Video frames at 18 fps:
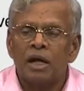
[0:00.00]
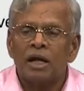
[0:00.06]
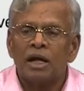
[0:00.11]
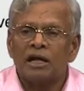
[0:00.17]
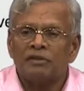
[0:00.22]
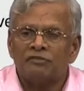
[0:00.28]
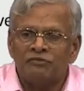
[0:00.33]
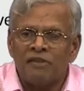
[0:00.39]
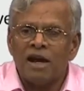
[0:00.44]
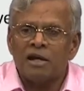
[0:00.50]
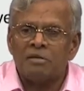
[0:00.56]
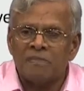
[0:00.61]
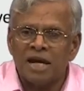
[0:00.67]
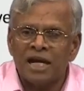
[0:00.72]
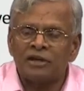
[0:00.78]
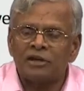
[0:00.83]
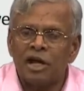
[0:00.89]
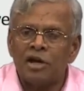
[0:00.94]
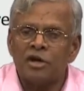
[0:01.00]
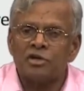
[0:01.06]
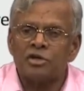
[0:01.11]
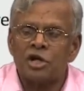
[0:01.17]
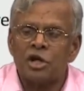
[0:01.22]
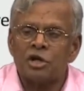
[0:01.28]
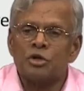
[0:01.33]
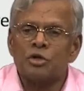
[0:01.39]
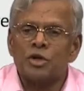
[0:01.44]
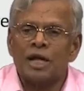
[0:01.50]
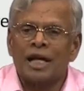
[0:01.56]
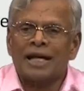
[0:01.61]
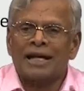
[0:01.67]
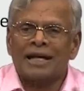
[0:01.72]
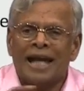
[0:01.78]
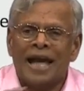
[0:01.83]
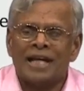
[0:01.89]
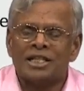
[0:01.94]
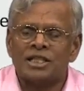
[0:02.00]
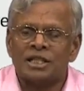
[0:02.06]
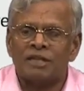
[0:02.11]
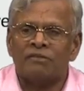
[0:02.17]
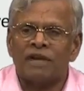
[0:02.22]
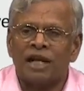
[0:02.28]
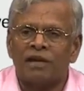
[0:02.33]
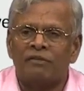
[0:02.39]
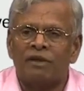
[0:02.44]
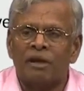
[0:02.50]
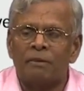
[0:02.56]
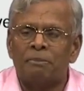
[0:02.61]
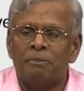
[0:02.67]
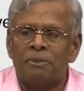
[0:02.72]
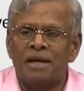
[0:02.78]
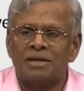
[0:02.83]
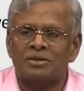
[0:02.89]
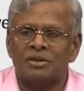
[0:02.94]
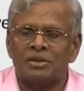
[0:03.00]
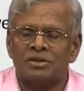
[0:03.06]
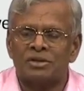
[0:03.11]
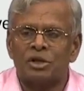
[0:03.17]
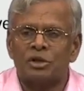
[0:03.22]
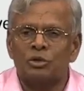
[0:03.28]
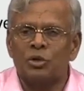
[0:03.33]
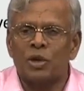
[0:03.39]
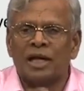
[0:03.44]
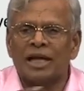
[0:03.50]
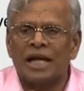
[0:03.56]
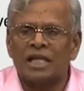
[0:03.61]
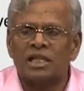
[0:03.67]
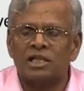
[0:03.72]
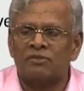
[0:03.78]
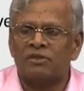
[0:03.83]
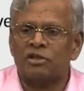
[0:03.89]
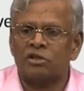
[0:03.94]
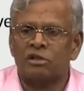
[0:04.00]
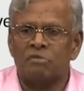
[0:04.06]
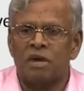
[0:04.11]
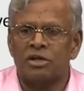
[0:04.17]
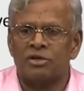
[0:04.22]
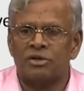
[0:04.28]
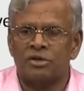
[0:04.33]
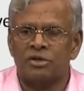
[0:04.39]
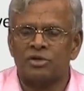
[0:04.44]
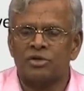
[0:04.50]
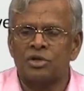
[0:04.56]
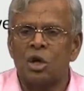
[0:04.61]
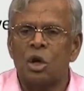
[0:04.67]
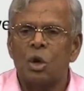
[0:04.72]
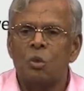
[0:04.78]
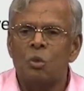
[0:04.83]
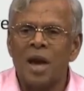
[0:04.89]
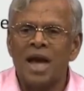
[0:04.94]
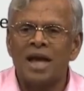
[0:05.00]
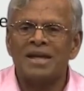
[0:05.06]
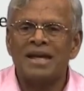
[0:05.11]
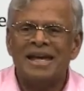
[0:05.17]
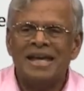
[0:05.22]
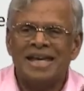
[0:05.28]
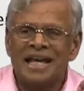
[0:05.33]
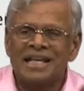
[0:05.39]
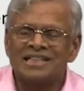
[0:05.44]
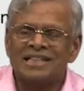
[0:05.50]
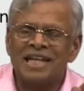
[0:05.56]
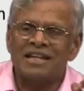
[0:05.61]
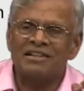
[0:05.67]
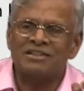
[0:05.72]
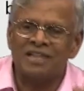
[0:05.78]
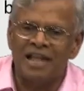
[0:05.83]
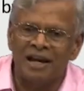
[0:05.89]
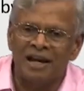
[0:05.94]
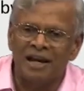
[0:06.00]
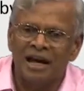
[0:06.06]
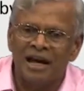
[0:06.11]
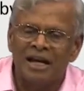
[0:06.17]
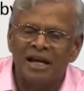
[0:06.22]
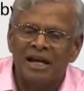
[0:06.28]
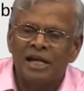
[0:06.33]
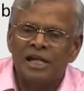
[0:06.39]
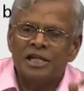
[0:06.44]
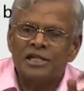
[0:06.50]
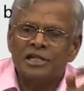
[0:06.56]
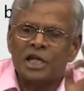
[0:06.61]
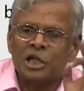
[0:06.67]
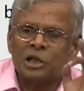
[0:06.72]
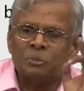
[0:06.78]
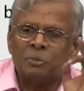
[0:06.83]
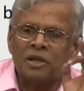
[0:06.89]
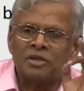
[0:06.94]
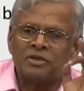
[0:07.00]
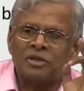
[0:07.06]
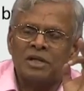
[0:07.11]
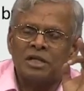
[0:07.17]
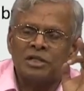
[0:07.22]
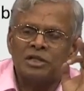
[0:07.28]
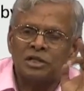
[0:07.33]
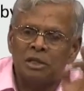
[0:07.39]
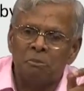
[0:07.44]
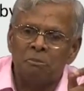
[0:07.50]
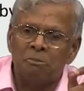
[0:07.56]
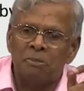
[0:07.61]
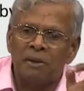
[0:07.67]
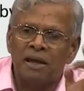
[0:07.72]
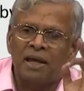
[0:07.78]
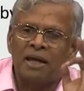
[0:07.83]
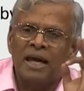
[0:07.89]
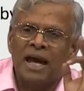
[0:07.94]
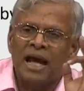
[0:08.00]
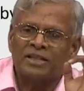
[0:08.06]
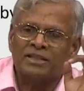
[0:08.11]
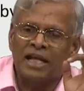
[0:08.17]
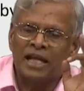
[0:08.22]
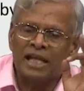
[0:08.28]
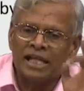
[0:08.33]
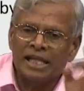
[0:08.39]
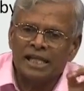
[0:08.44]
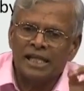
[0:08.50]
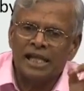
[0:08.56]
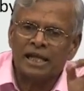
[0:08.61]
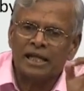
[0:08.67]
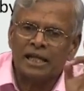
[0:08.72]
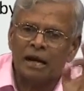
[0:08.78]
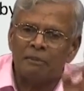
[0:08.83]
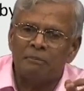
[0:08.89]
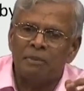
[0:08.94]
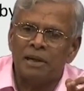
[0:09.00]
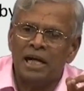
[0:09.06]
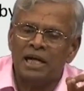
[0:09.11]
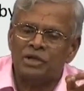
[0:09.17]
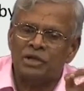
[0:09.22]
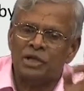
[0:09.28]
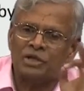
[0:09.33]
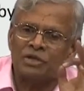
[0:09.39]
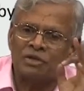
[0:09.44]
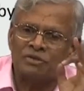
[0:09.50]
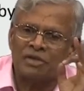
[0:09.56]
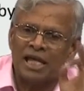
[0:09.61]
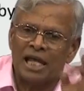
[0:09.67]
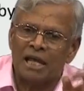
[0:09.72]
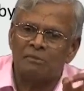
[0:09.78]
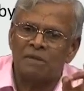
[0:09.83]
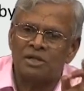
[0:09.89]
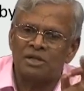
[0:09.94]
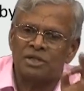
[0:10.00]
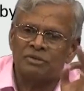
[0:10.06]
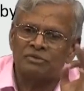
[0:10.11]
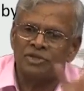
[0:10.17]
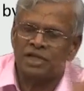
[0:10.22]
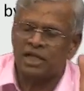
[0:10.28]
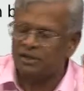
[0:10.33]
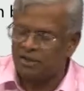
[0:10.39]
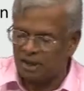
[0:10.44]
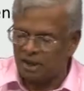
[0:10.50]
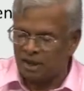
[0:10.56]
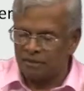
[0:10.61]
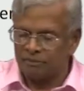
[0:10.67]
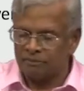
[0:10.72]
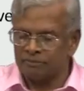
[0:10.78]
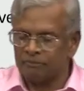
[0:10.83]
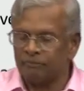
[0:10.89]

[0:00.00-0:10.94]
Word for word: confine my attention to the class of recovery process, to a class of estimators where xi tilde is expressed simply as a linear combinations of the elements of z tilde. Are